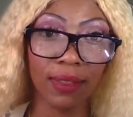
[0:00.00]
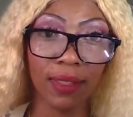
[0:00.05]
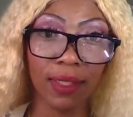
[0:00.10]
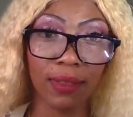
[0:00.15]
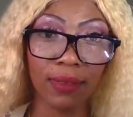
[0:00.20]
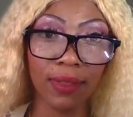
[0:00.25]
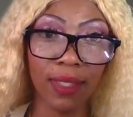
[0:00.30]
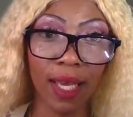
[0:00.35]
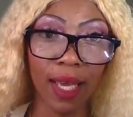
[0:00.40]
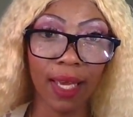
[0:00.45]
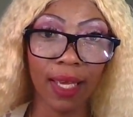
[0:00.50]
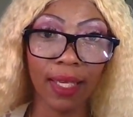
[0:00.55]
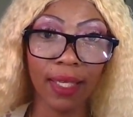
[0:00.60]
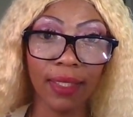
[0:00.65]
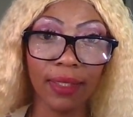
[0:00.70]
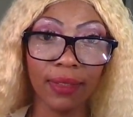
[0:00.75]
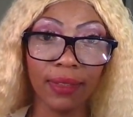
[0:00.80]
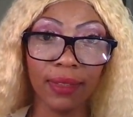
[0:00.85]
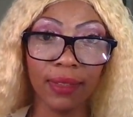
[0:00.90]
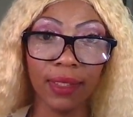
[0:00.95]

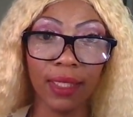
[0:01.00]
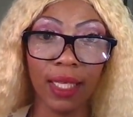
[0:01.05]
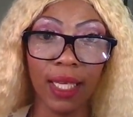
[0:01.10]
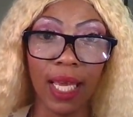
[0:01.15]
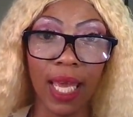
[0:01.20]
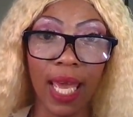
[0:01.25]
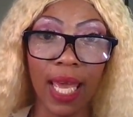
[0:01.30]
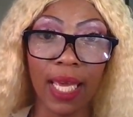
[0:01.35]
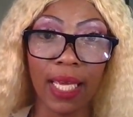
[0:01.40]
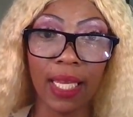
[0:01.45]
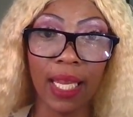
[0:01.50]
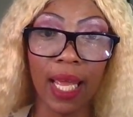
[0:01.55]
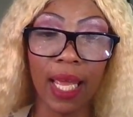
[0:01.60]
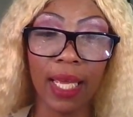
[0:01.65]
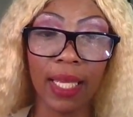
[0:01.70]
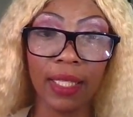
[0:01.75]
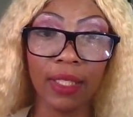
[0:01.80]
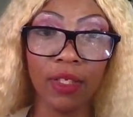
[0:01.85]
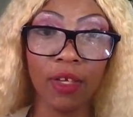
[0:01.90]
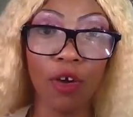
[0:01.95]
okay, and
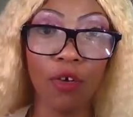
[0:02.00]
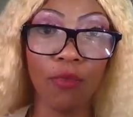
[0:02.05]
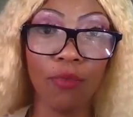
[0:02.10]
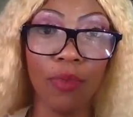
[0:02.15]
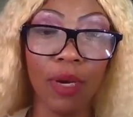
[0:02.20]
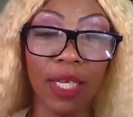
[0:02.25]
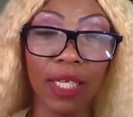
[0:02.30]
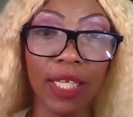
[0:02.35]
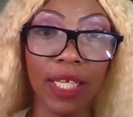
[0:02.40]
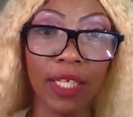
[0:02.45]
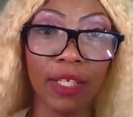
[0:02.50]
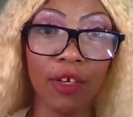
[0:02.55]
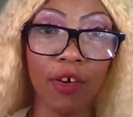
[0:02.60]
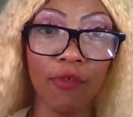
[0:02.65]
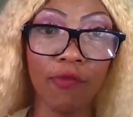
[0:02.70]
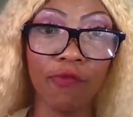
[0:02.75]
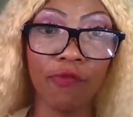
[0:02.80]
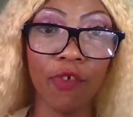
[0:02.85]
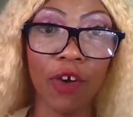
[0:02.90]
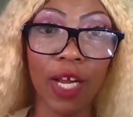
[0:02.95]
and your buddy and
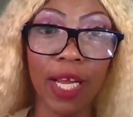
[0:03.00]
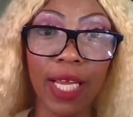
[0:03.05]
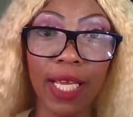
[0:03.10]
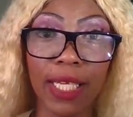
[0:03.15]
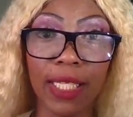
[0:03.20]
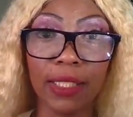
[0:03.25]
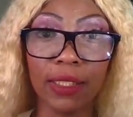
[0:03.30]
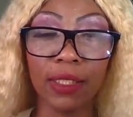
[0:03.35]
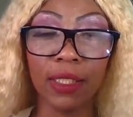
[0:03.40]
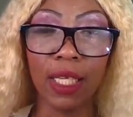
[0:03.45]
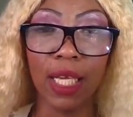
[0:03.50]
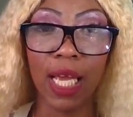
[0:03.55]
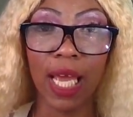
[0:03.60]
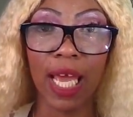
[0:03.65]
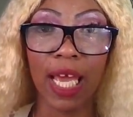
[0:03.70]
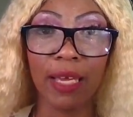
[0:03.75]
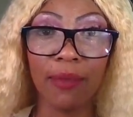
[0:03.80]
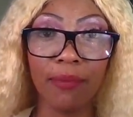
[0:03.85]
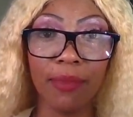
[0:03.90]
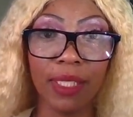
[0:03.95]
your friend
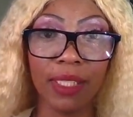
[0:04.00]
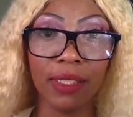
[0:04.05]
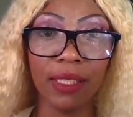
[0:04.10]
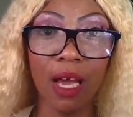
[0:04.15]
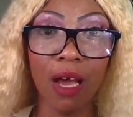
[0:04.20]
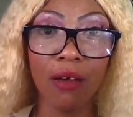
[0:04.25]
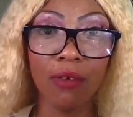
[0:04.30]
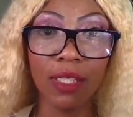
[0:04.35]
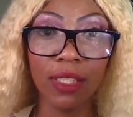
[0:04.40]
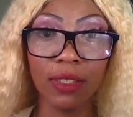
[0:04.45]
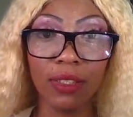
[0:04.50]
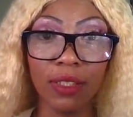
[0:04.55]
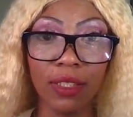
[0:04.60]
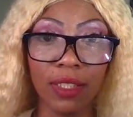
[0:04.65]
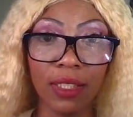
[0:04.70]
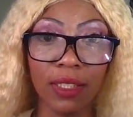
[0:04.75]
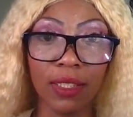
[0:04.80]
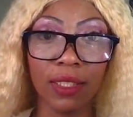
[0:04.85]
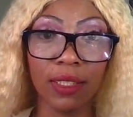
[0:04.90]
ain't been talking to you,